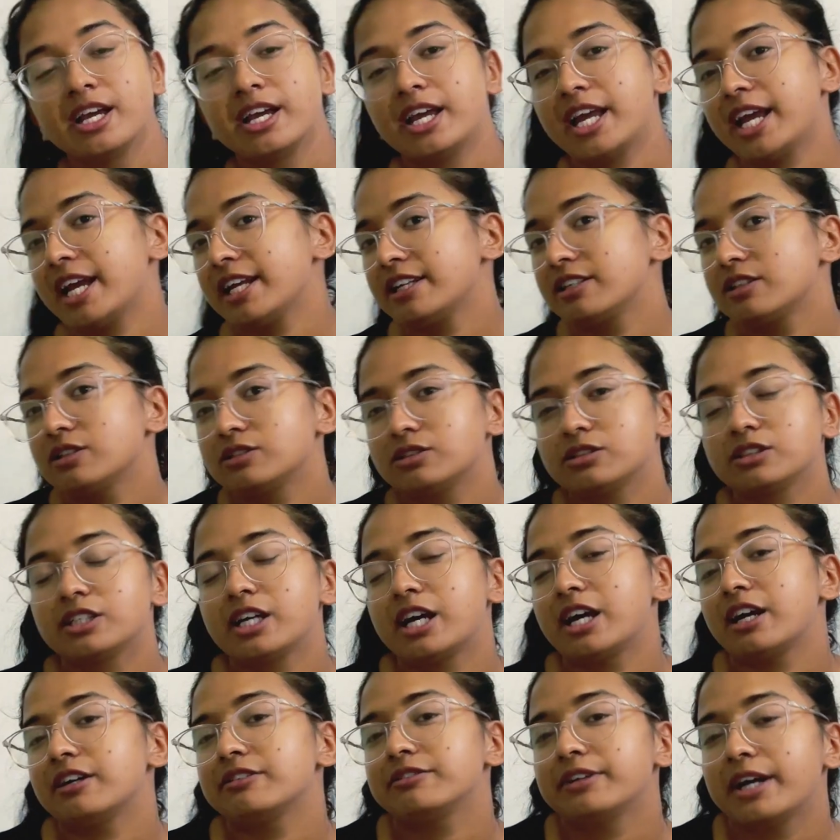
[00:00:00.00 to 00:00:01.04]
and doesn't
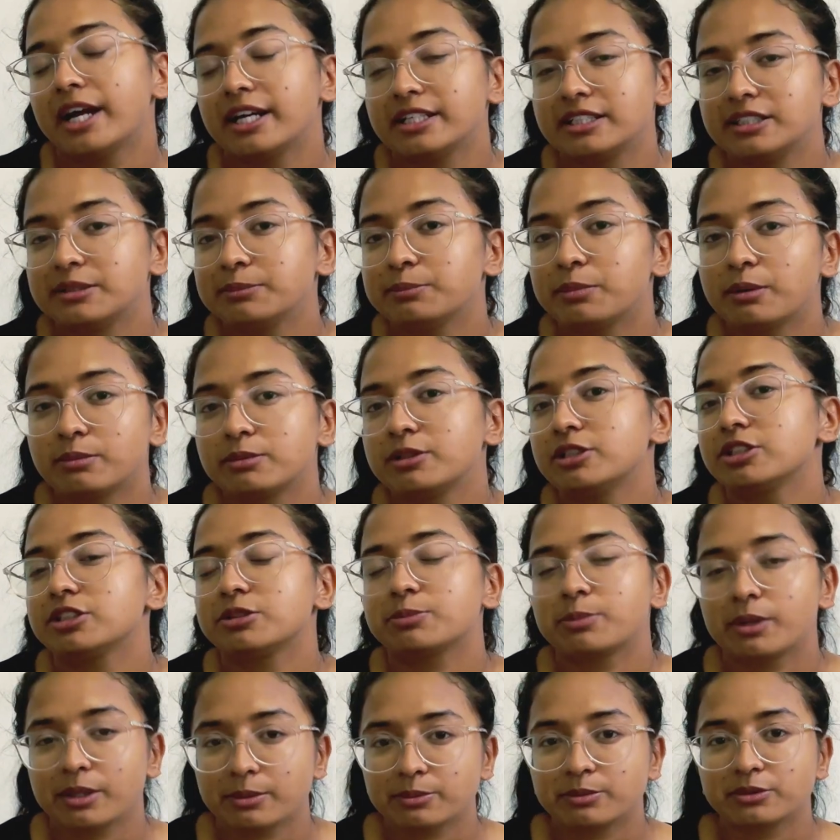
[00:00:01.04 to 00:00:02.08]
have any published
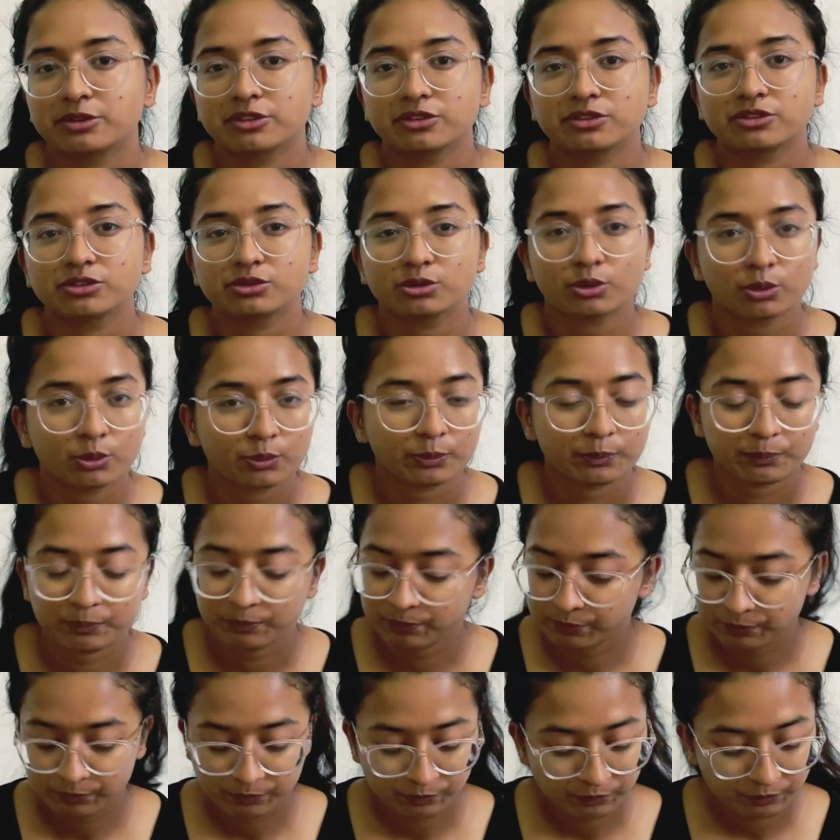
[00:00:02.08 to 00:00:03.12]
papers. So
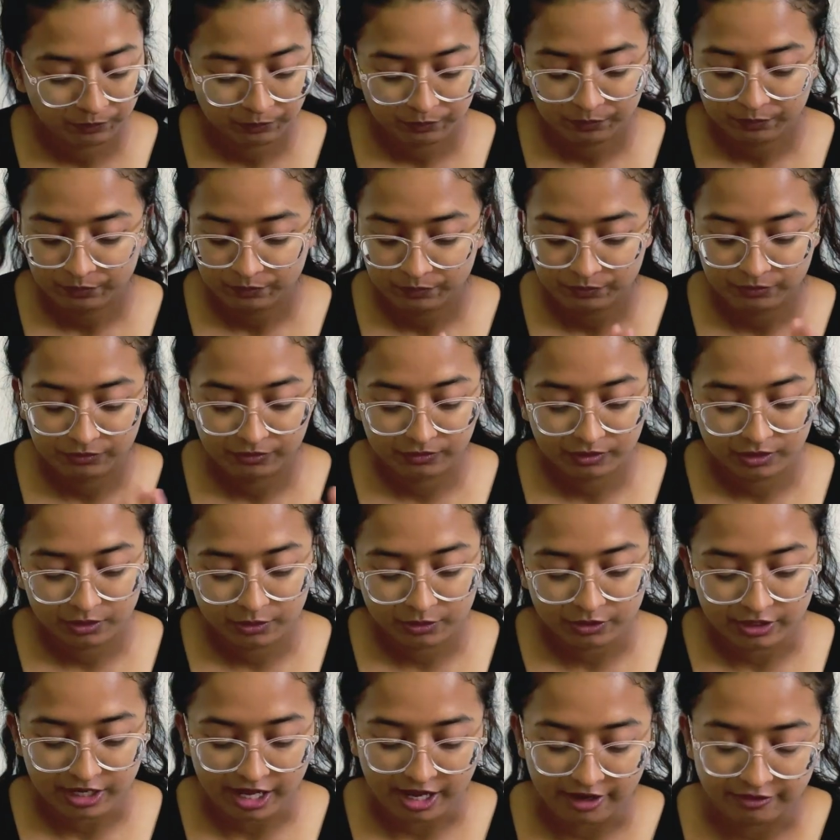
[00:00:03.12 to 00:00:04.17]
you
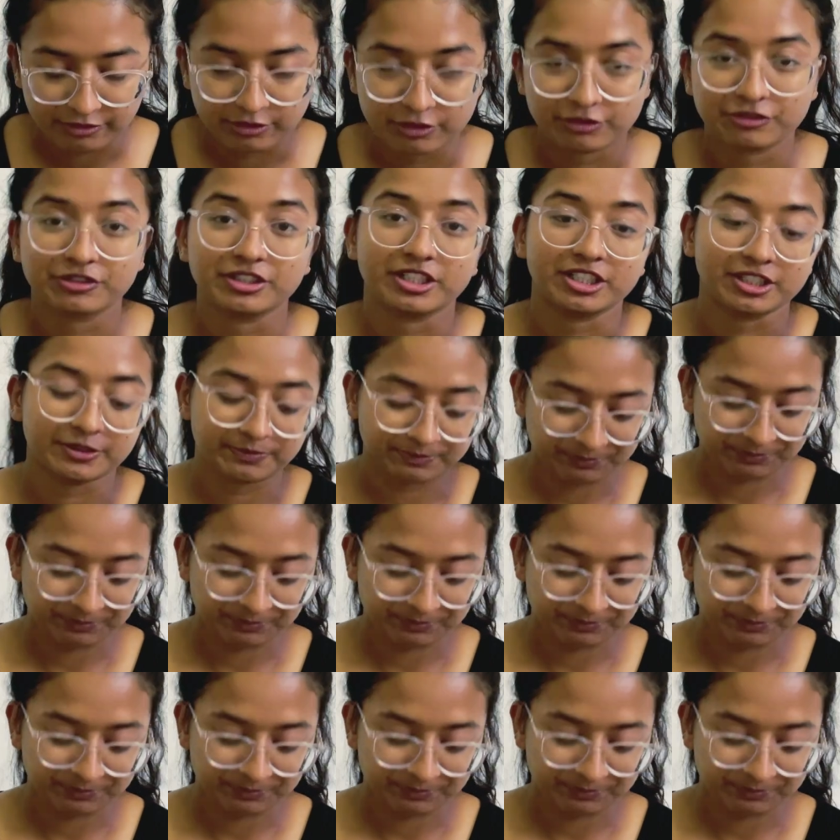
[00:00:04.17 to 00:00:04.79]
don't have to fear.